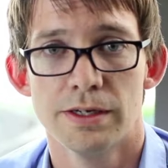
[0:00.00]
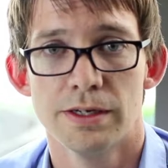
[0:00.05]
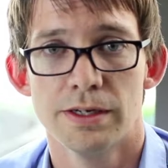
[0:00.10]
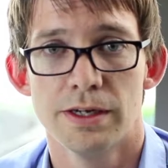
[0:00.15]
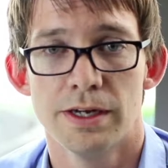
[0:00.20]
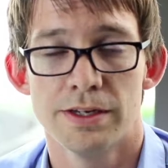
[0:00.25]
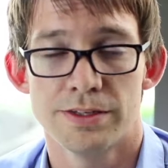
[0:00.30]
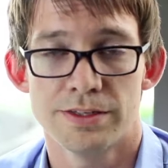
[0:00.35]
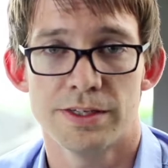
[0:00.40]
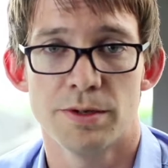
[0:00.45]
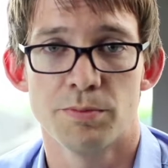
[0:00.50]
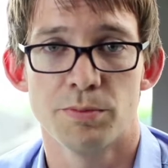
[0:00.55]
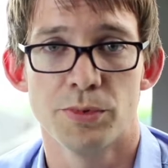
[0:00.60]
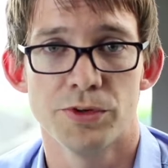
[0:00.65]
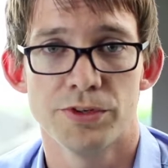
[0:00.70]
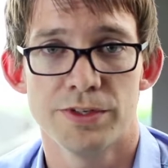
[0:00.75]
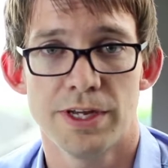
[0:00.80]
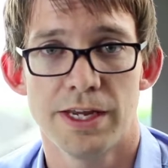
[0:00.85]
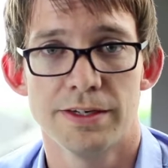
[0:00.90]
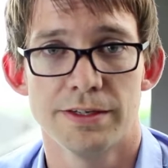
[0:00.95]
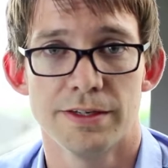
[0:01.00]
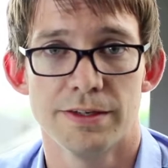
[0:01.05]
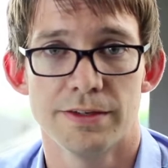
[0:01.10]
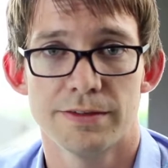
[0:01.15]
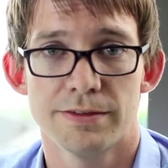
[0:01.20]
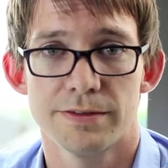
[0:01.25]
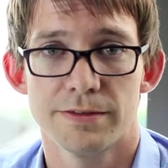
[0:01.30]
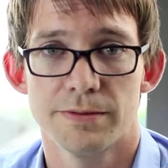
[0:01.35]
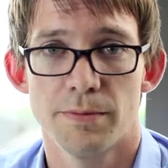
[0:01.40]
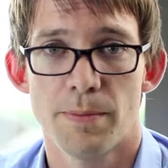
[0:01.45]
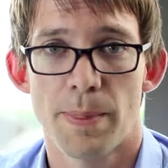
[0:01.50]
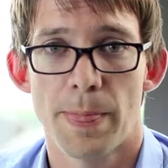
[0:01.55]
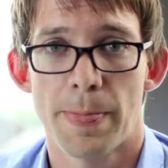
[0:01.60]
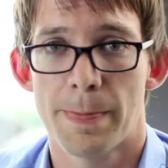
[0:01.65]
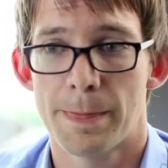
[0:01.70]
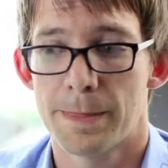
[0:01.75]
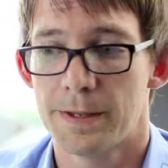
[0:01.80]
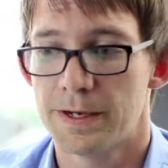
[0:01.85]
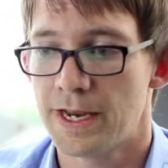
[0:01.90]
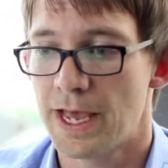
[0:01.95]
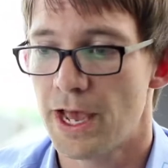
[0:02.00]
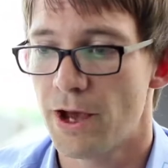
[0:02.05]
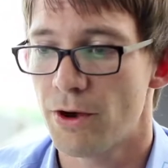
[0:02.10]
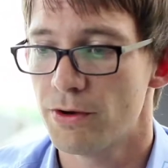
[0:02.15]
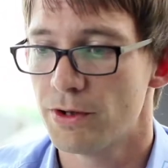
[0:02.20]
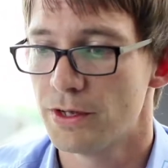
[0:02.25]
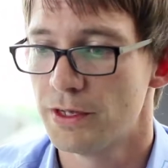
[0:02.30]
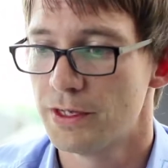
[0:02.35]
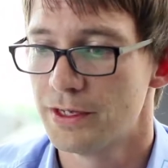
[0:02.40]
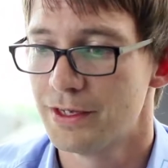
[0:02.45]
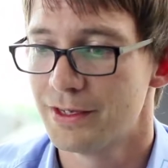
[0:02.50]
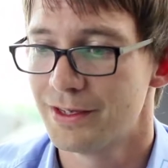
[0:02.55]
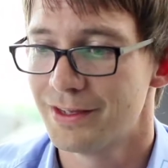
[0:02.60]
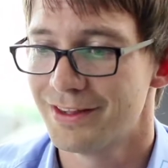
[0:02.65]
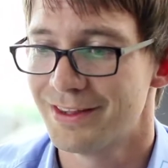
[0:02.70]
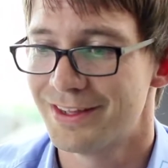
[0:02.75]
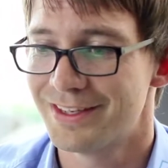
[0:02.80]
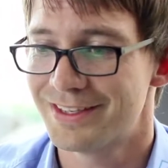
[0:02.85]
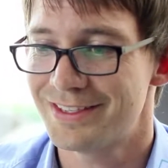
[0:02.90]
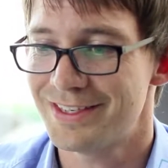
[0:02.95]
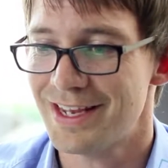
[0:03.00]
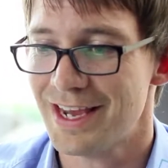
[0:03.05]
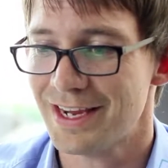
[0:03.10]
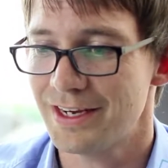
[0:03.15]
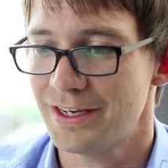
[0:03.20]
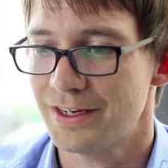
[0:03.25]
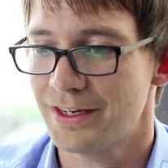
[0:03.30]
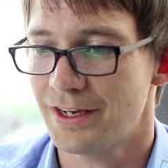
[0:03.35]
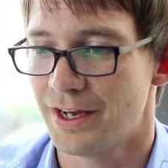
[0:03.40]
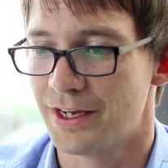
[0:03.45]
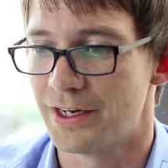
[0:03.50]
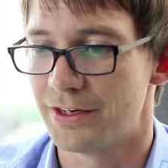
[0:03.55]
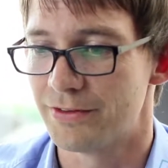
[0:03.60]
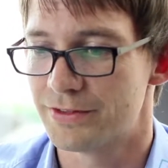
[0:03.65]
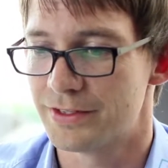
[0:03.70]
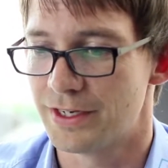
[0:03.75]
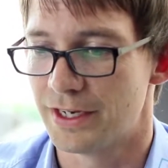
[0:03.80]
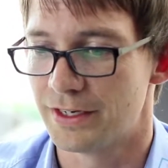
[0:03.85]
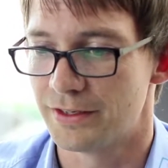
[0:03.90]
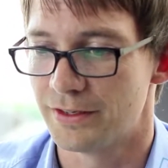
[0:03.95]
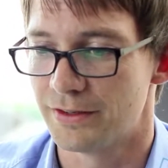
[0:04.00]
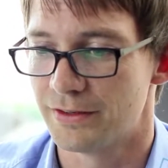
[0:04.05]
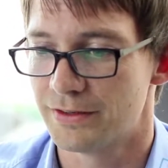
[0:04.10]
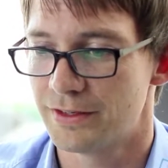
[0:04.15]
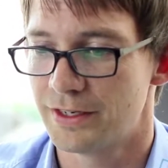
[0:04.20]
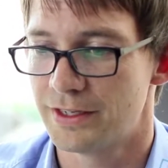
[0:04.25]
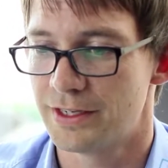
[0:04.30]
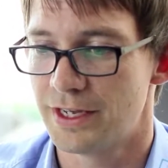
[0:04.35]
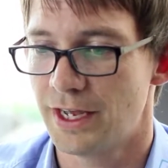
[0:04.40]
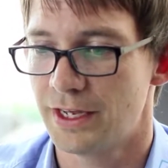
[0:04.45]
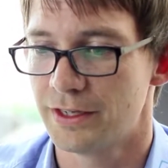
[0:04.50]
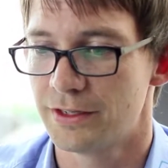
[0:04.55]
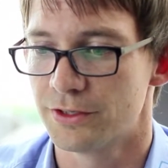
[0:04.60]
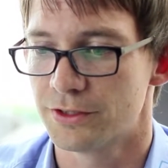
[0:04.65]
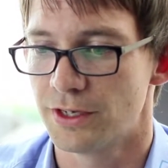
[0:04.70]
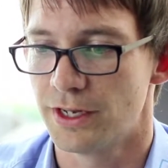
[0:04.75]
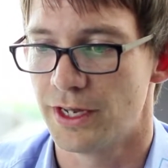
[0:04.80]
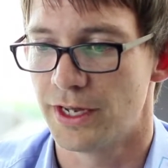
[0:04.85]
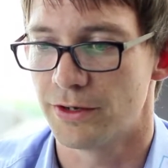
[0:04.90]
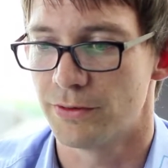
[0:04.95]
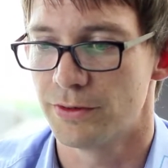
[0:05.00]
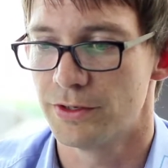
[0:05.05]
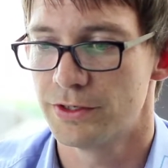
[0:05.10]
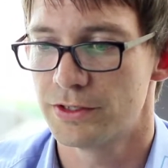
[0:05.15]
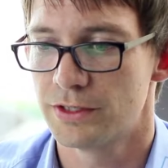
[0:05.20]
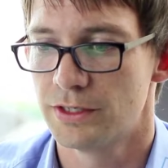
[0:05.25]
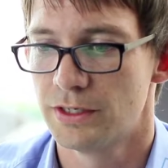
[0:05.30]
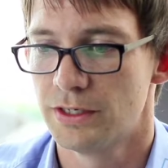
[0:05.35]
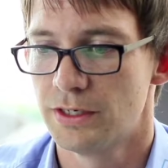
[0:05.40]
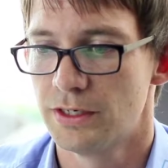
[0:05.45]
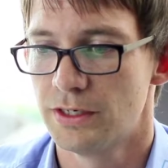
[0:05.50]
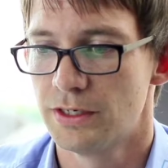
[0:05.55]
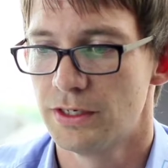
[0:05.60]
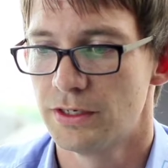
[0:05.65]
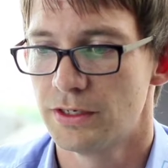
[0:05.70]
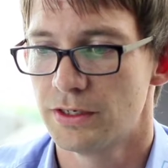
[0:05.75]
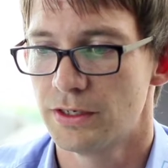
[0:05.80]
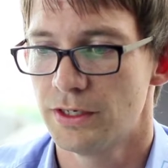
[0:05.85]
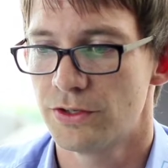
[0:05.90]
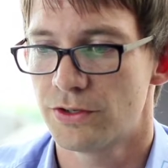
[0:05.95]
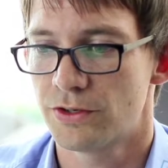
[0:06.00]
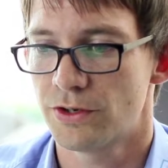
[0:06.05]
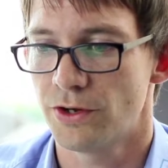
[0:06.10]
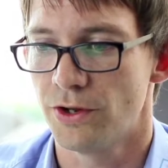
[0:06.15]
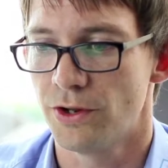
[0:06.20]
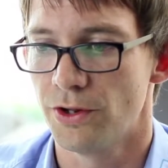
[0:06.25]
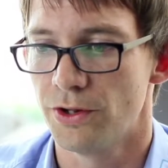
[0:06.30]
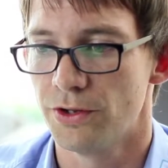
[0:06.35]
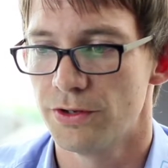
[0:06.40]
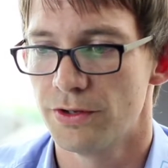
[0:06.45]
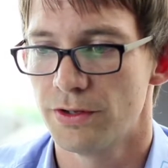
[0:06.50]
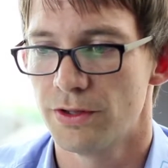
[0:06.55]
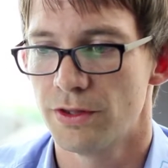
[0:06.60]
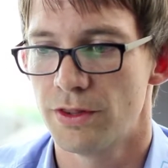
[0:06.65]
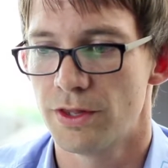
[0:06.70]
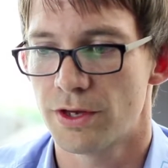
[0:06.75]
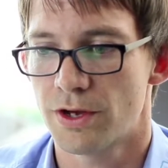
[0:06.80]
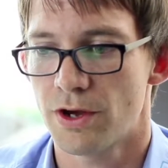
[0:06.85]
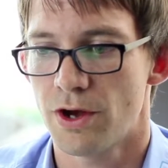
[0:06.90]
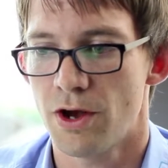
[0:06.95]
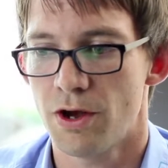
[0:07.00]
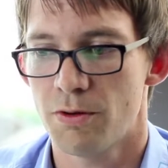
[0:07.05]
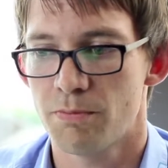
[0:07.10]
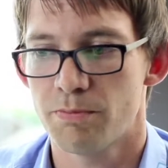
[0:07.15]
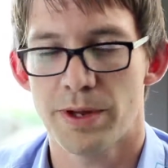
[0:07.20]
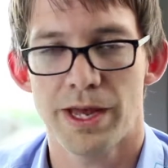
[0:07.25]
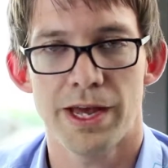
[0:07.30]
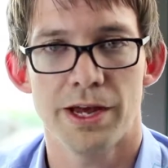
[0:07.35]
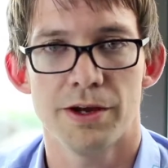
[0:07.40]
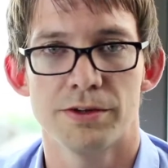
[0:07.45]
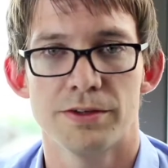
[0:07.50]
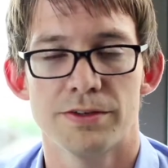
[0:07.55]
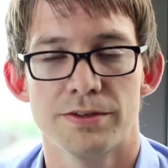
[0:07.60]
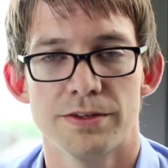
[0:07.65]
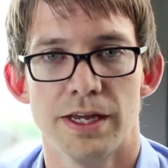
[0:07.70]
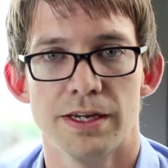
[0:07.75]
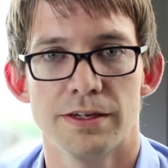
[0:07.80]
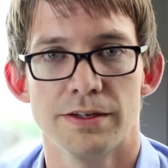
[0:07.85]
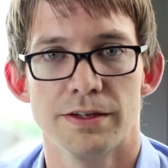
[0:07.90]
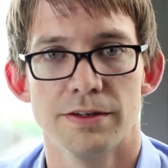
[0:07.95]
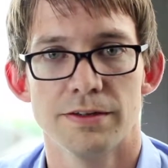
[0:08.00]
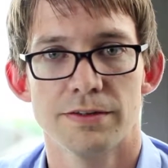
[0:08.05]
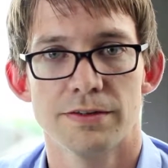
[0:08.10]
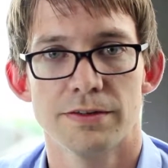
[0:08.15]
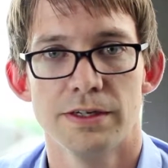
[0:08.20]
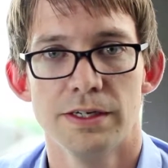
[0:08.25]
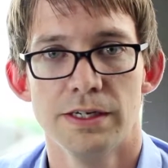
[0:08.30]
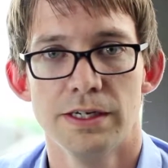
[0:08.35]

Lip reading: a simple sentence. Now, the second kind of sentence in the English language is called the compound sentence.